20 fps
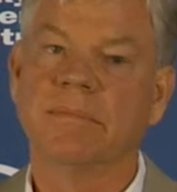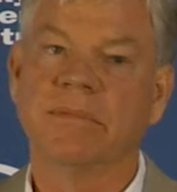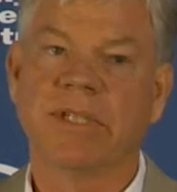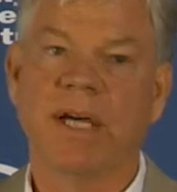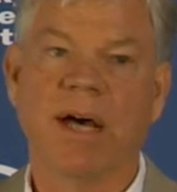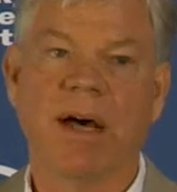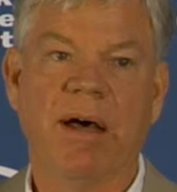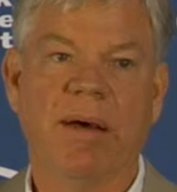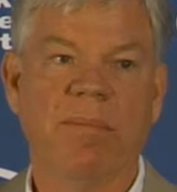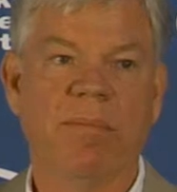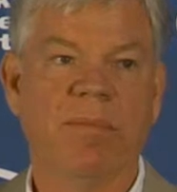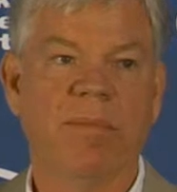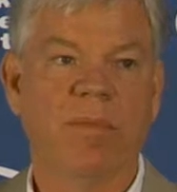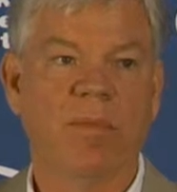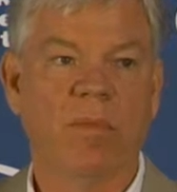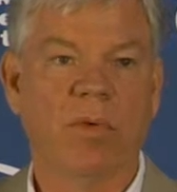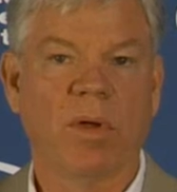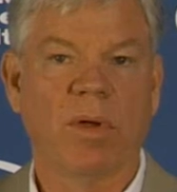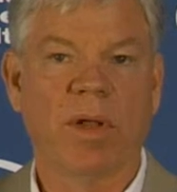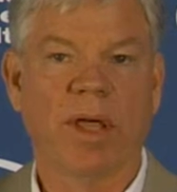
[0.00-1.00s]
Tom
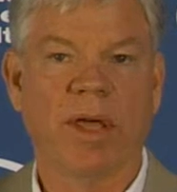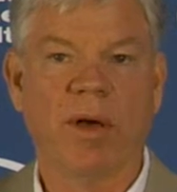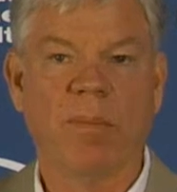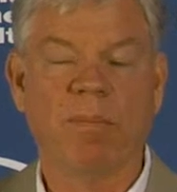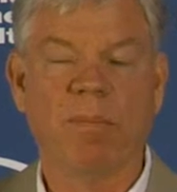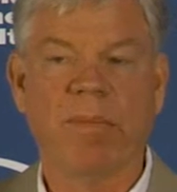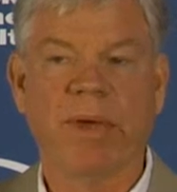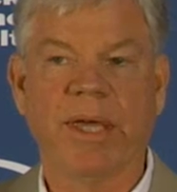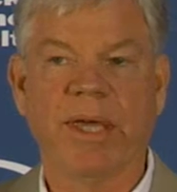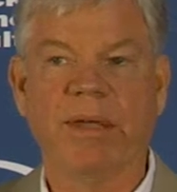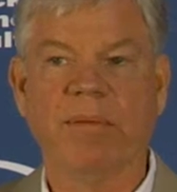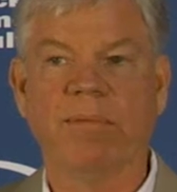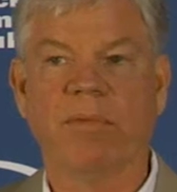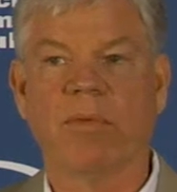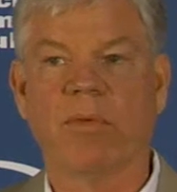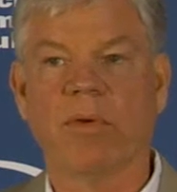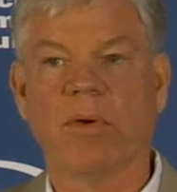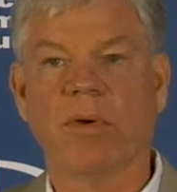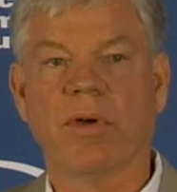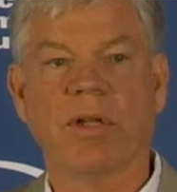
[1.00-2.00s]
will help me
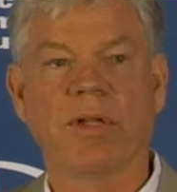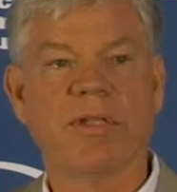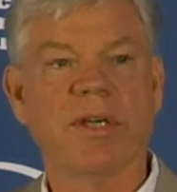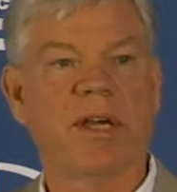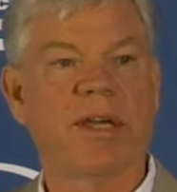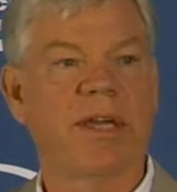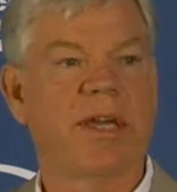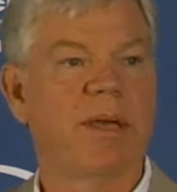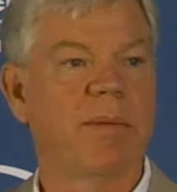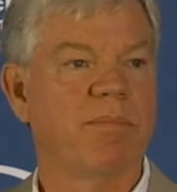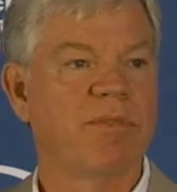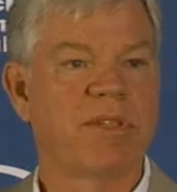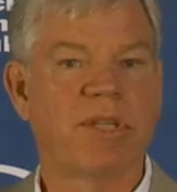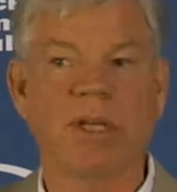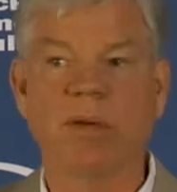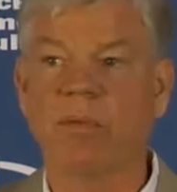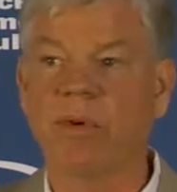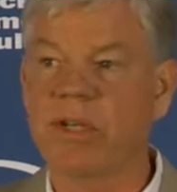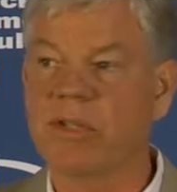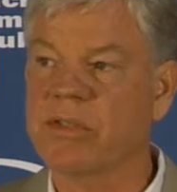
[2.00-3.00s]
through Kentucky Hemp
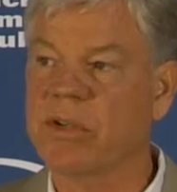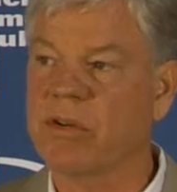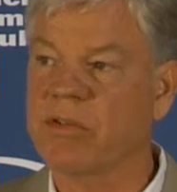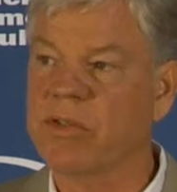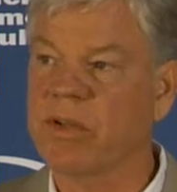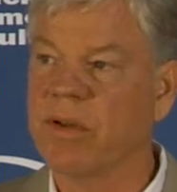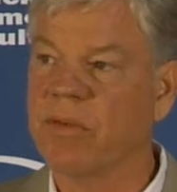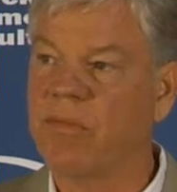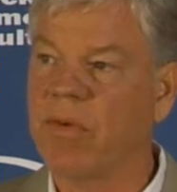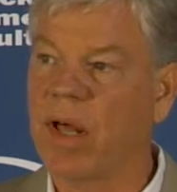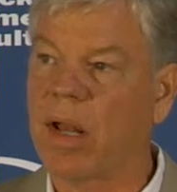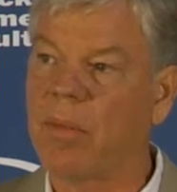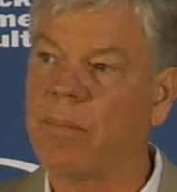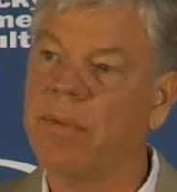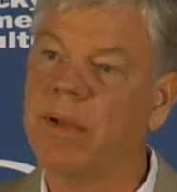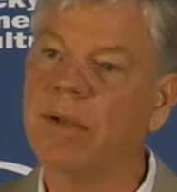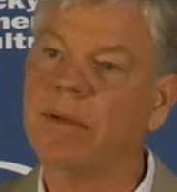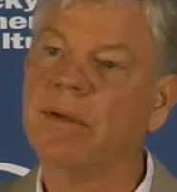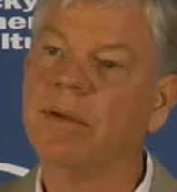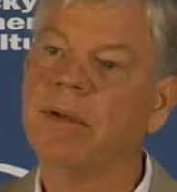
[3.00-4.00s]
Seed Research and
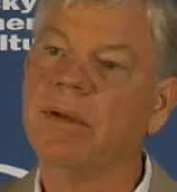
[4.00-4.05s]
Development,